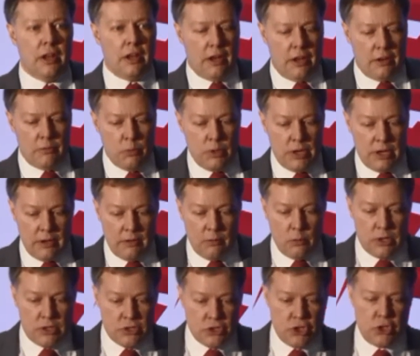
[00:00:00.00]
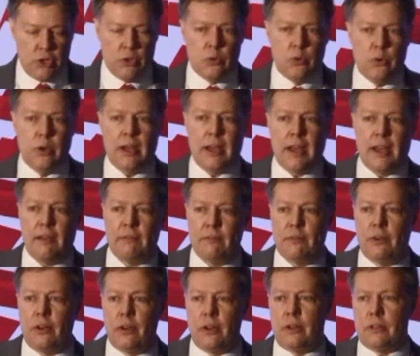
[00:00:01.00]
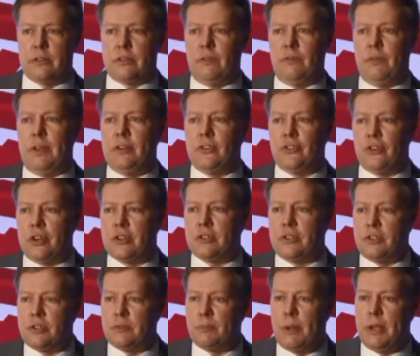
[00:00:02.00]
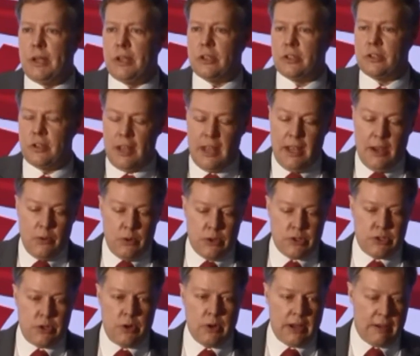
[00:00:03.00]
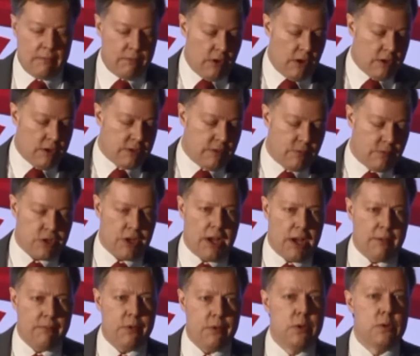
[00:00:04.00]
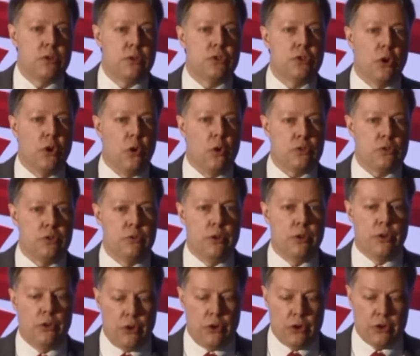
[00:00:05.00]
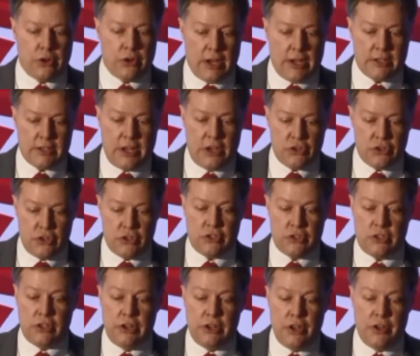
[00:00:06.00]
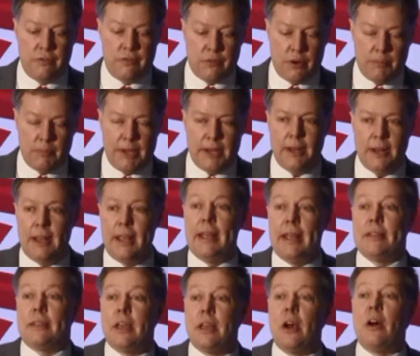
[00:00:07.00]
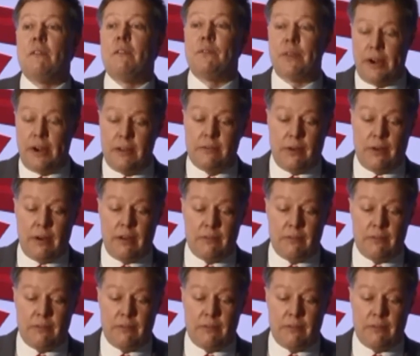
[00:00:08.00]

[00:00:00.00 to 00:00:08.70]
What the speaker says: And we do have lots of interesting speakers. We do have lots of time for you to talk to other organizations, to learn from it. They are very, very